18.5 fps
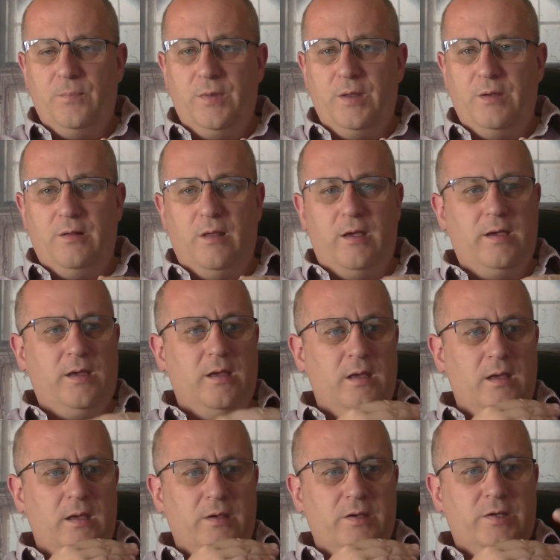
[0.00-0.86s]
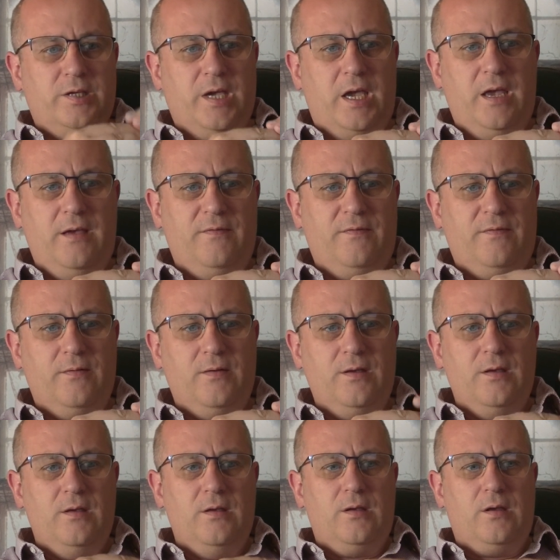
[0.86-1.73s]
They're like, save,
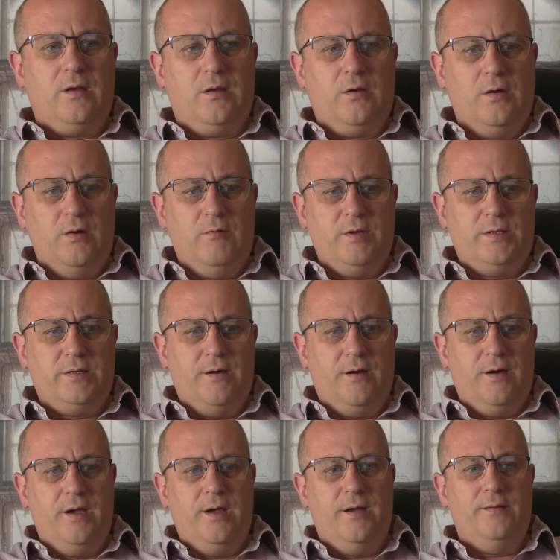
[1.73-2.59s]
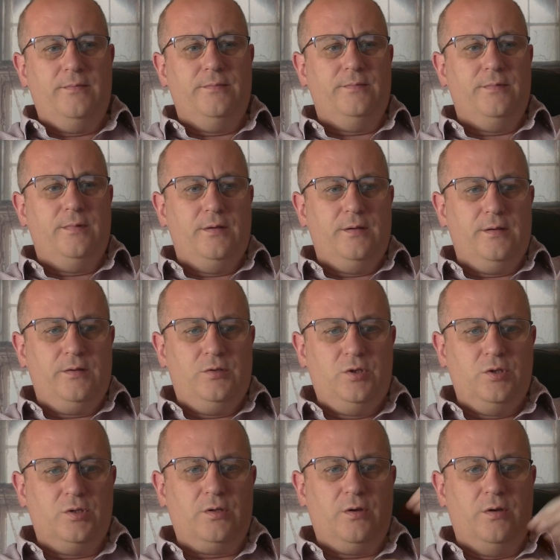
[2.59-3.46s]
gonna retire,
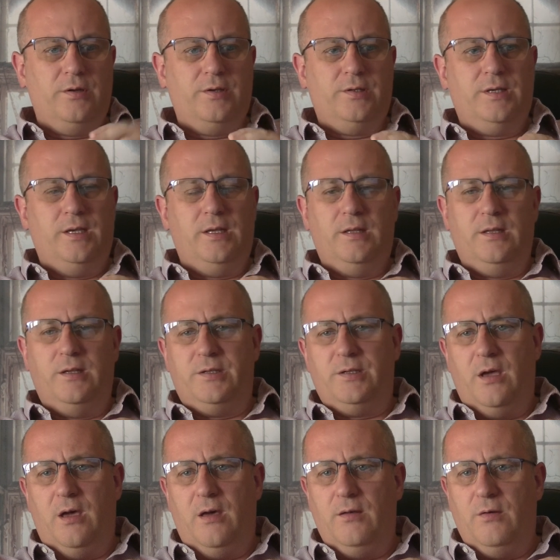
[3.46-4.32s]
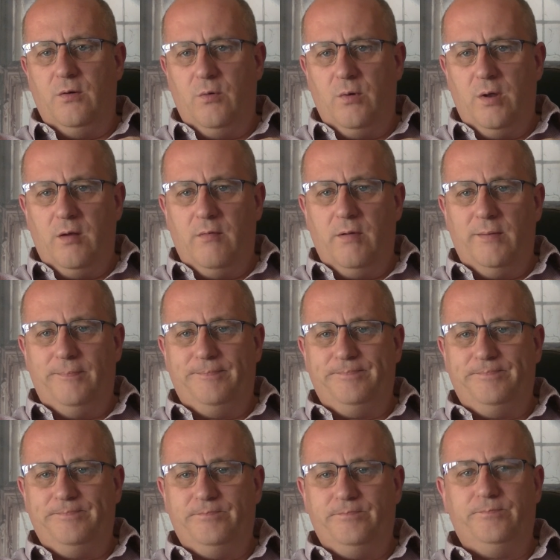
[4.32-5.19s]
just going to sit in the sun or whatever.
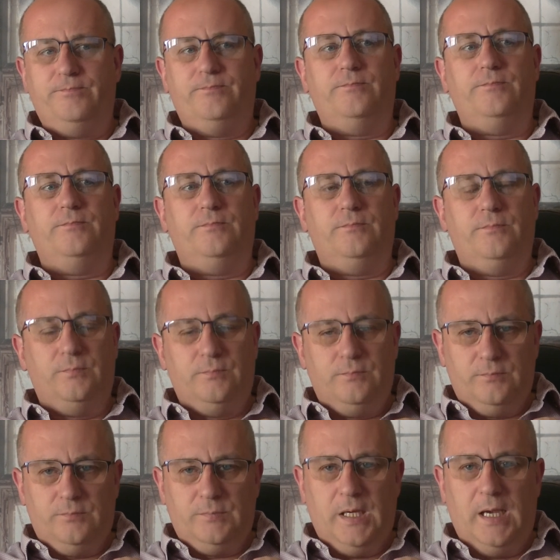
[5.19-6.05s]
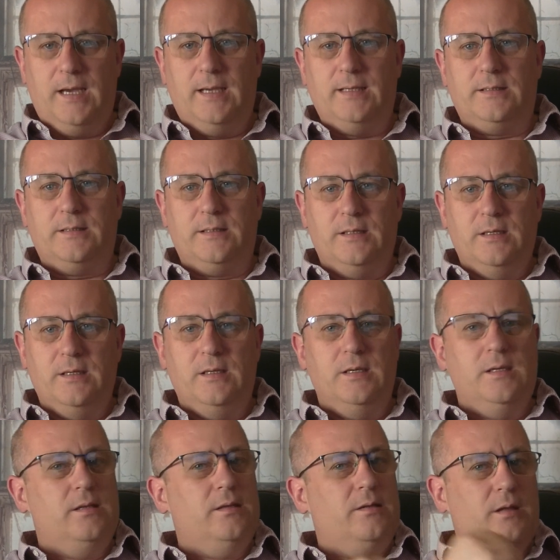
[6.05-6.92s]
Yes.
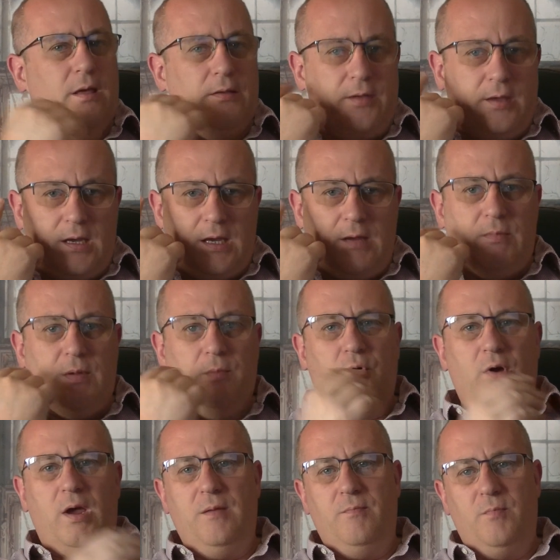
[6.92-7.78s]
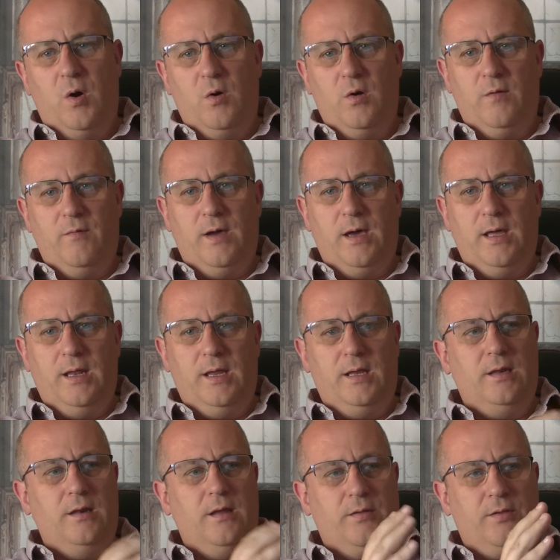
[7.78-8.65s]
Nothing to keep the brain
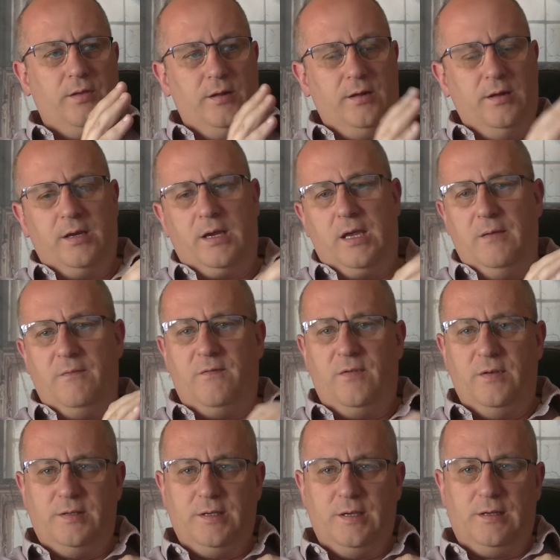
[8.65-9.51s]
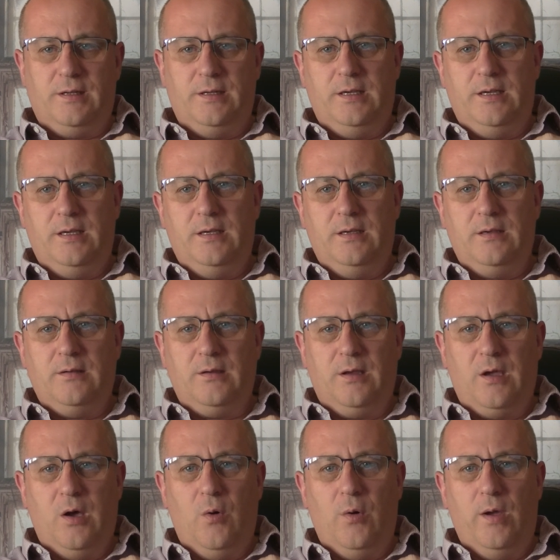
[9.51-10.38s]
motivated, nothing to keep physically
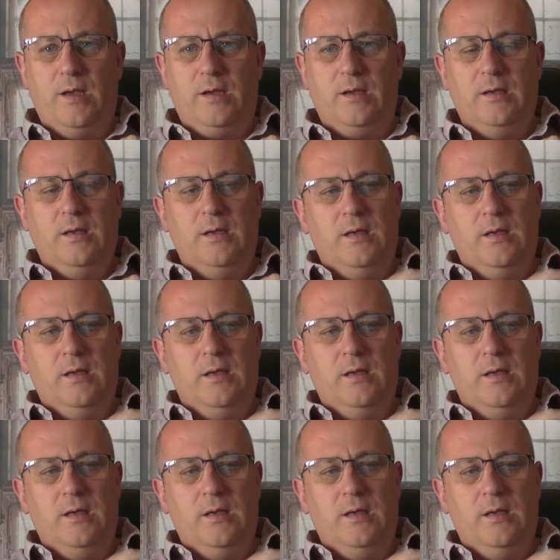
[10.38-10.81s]
going.